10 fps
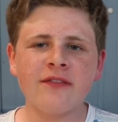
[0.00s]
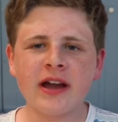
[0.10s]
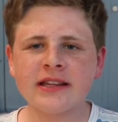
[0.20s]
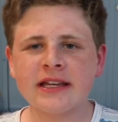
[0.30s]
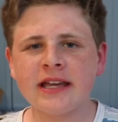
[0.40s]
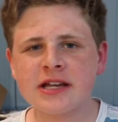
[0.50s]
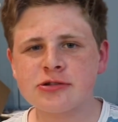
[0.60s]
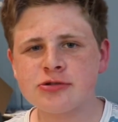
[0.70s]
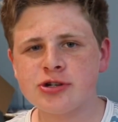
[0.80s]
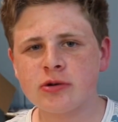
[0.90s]
If I had to
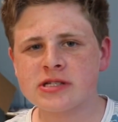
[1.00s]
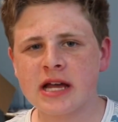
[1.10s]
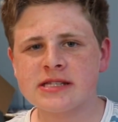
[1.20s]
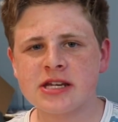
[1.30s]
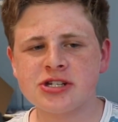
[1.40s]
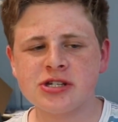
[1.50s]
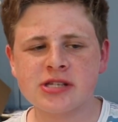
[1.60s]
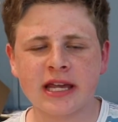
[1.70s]
guess who she was, I'd say she's,